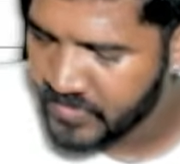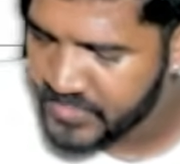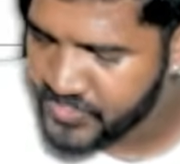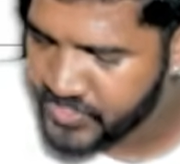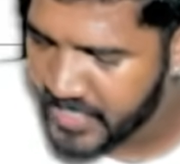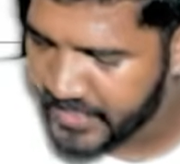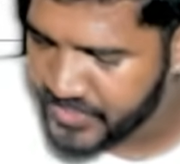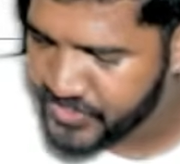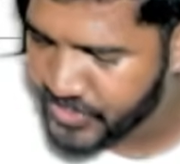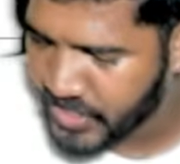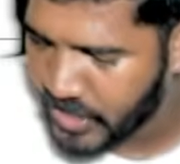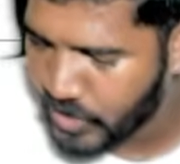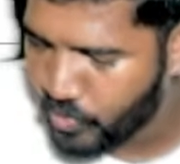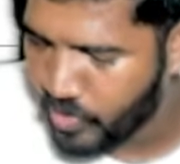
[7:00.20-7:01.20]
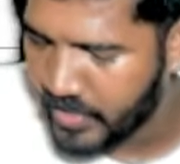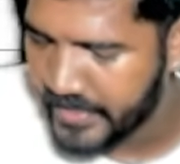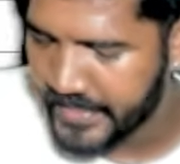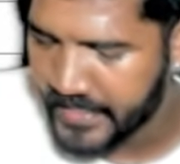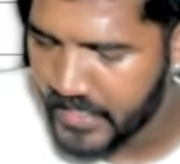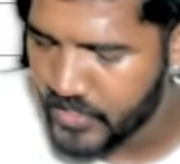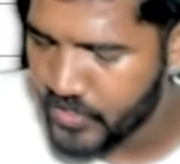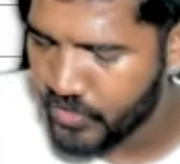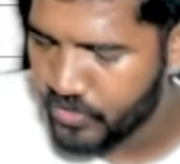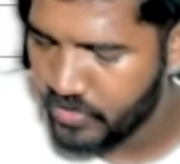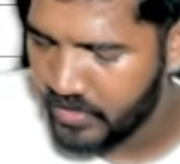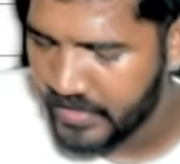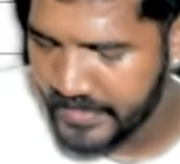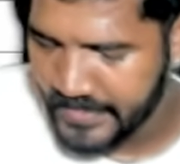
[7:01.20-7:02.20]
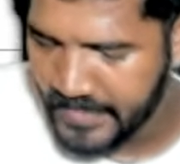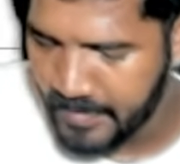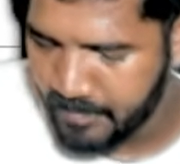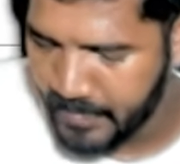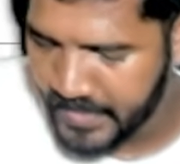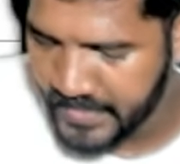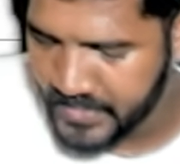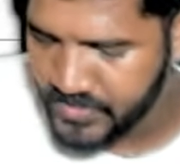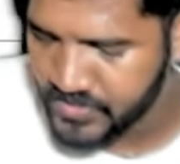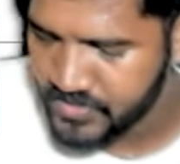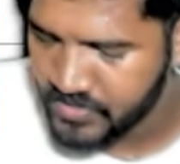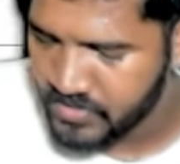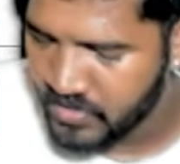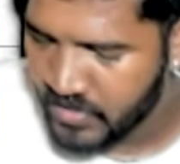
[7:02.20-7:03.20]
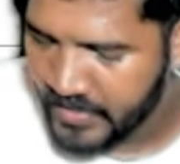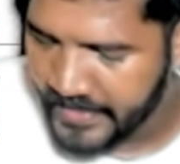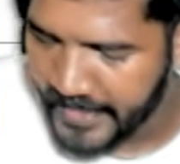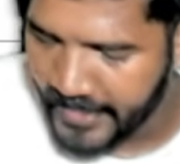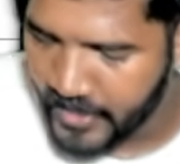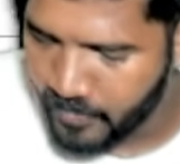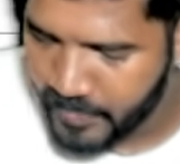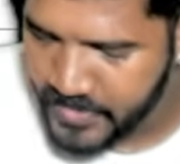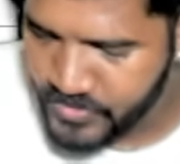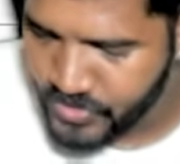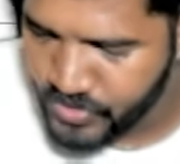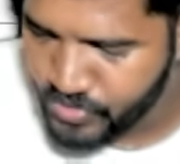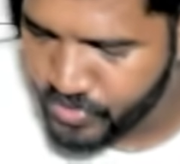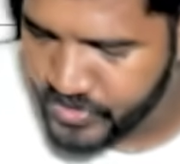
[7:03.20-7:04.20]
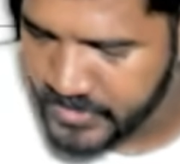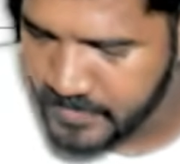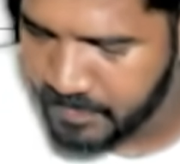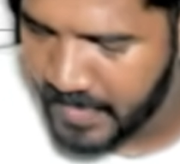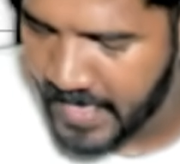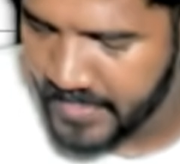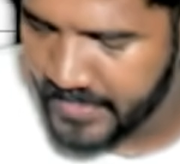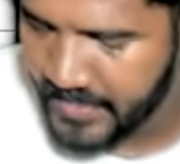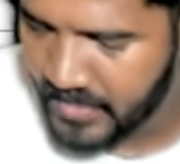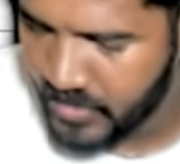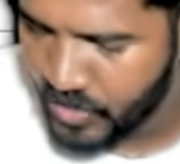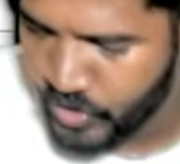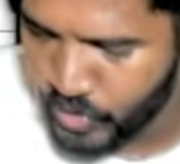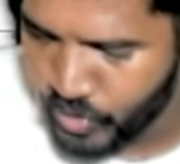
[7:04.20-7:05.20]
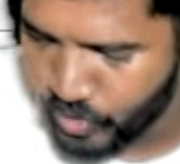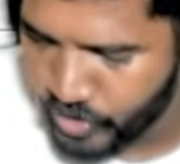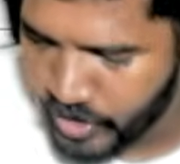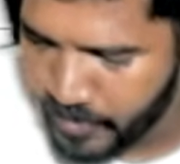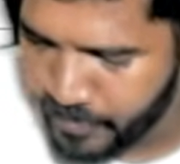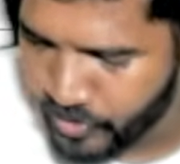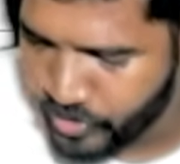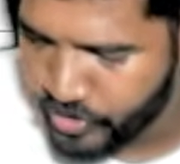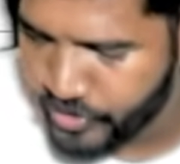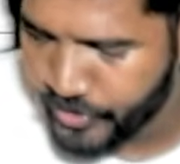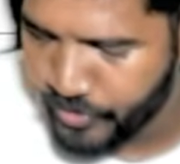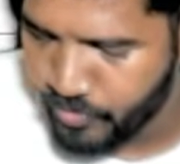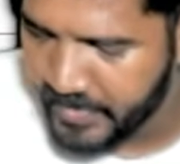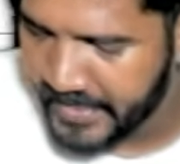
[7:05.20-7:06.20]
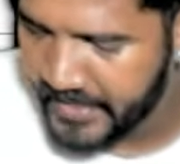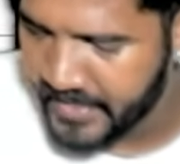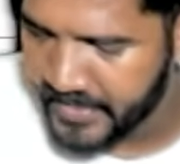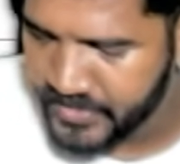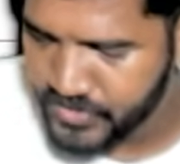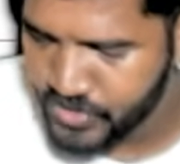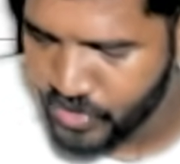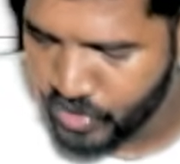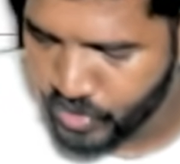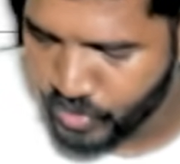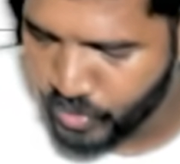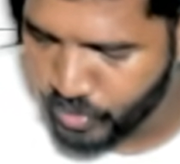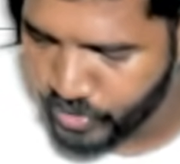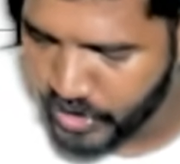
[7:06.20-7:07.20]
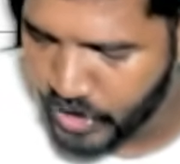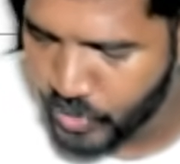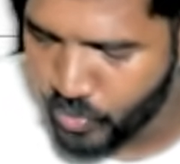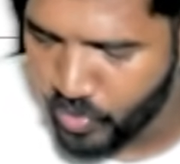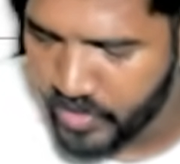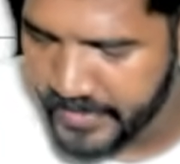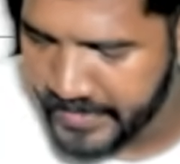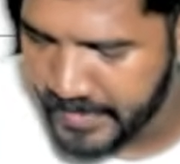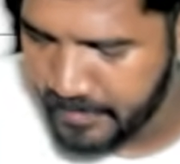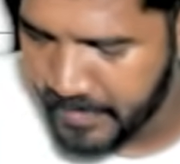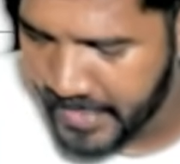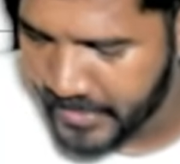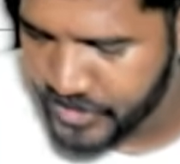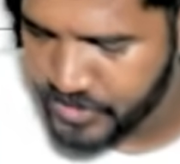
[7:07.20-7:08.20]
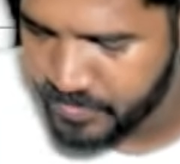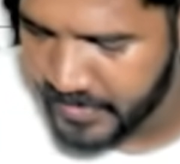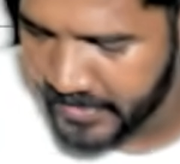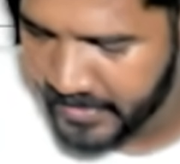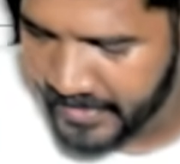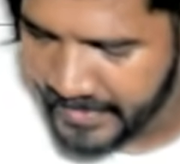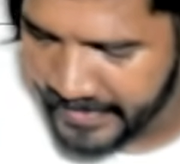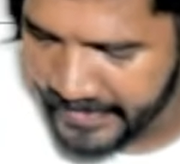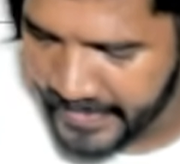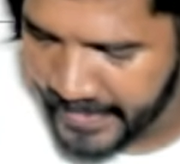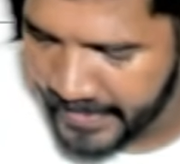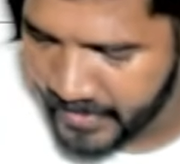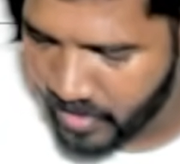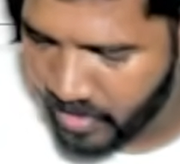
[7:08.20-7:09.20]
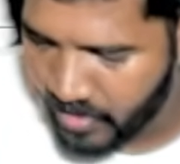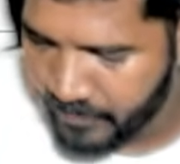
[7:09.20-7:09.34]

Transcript: statistical quality control, MIS, enterprise resources planning, total productive maintenance, total quality management, data